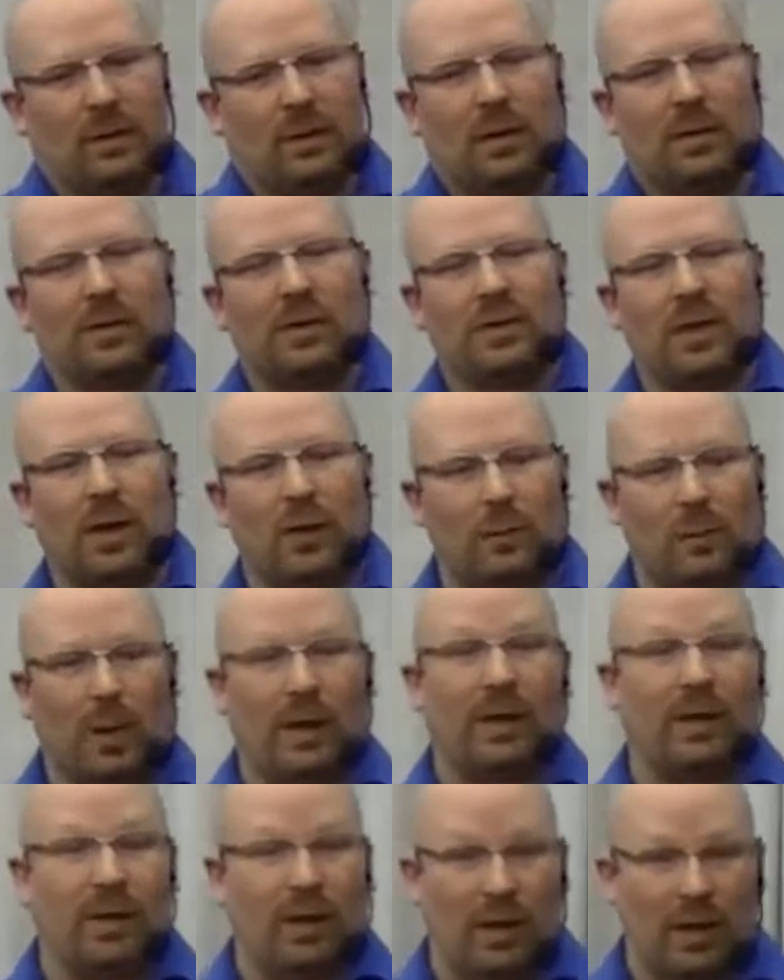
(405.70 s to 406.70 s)
start
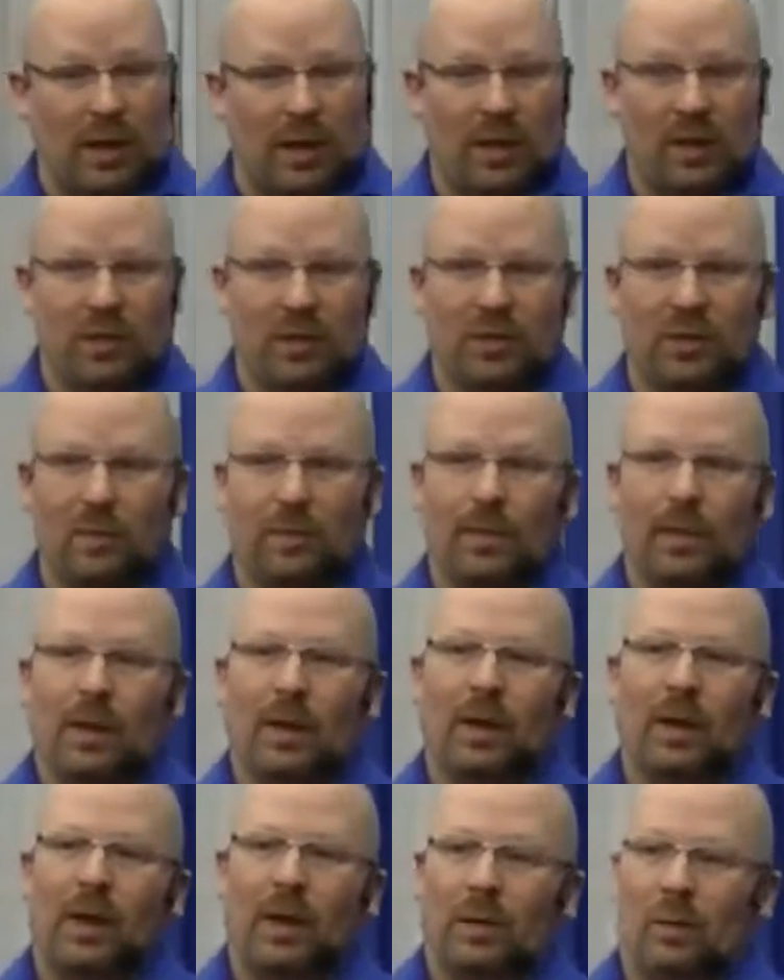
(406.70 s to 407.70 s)
at a young age,
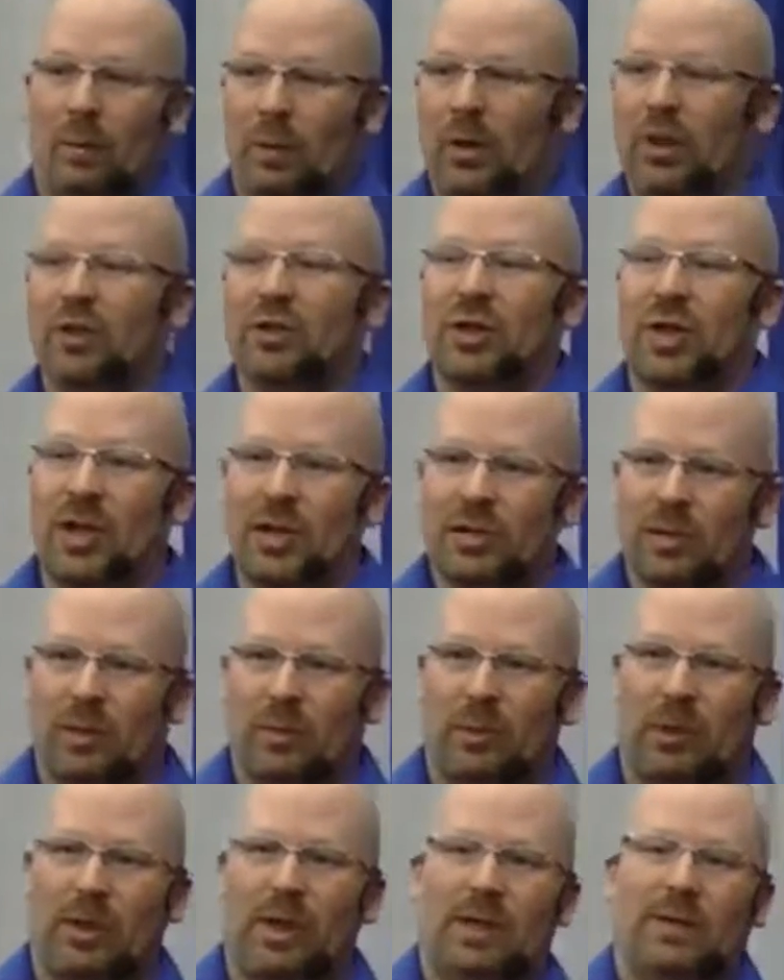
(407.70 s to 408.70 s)
and when we can change our
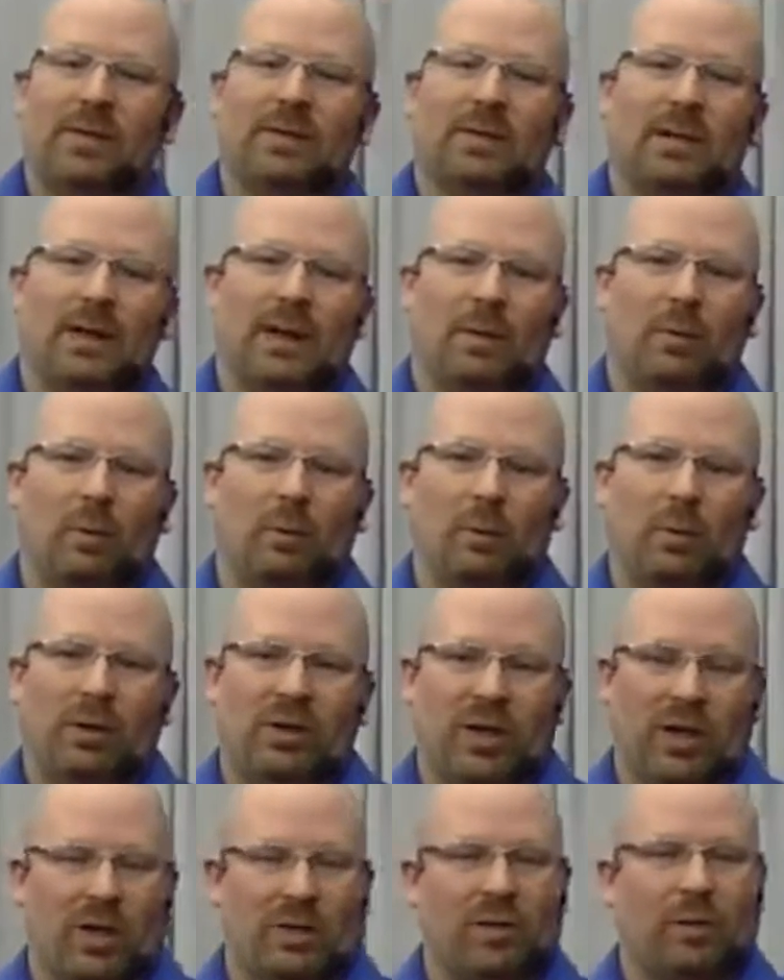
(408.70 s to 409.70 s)
beliefs, and when we
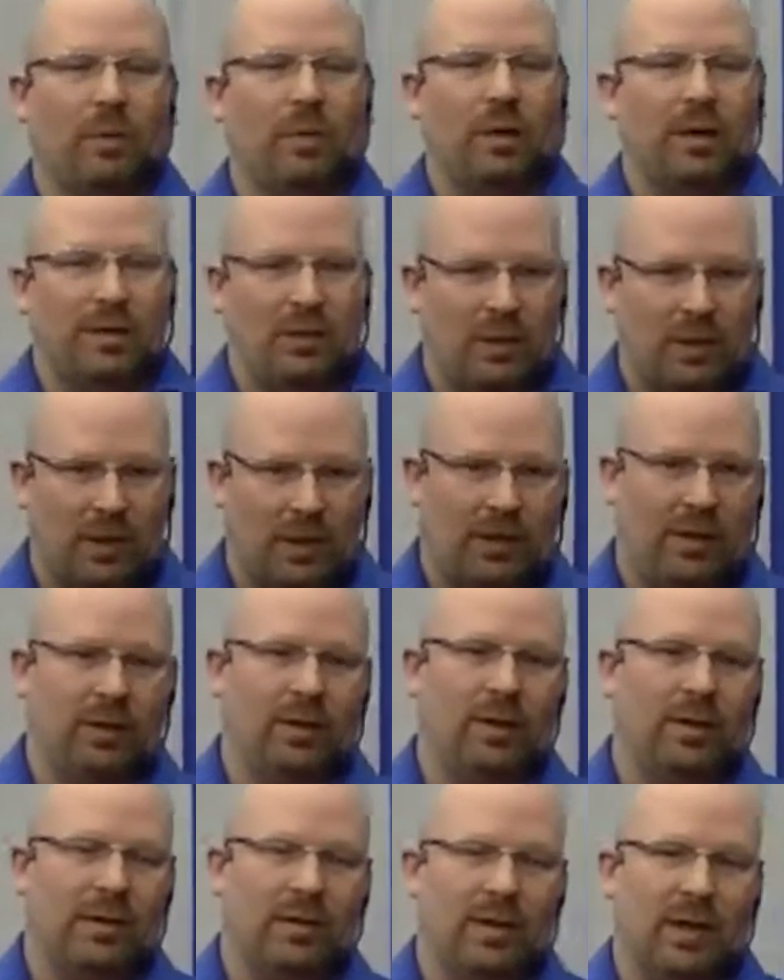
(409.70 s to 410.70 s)
change our beliefs, we can heal
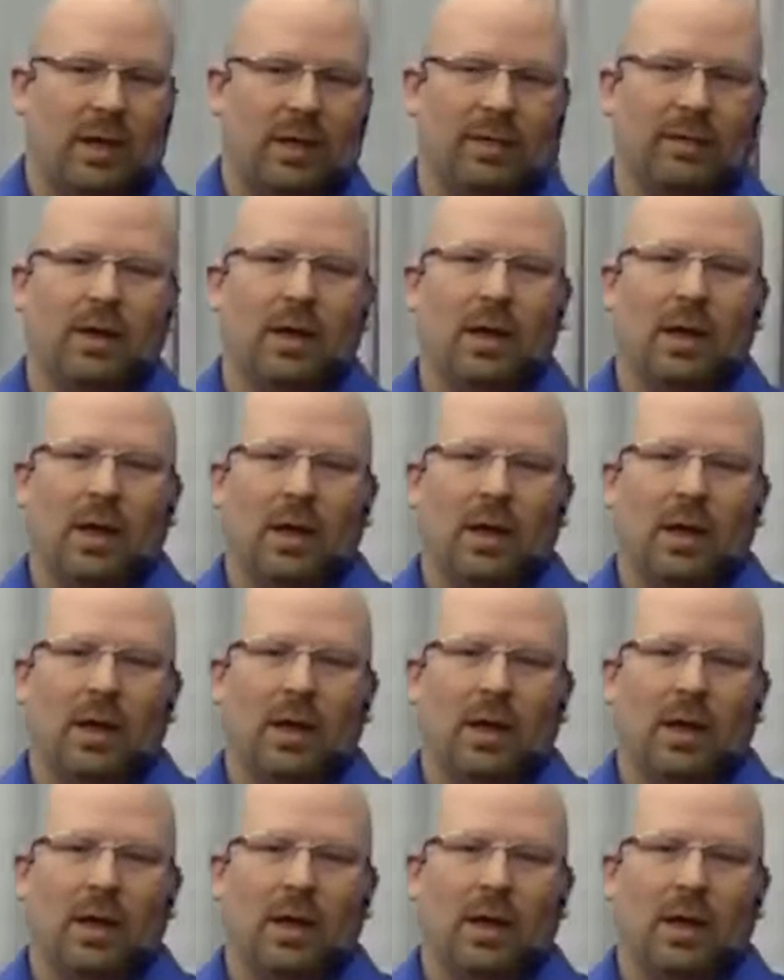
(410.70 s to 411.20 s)
ourselves.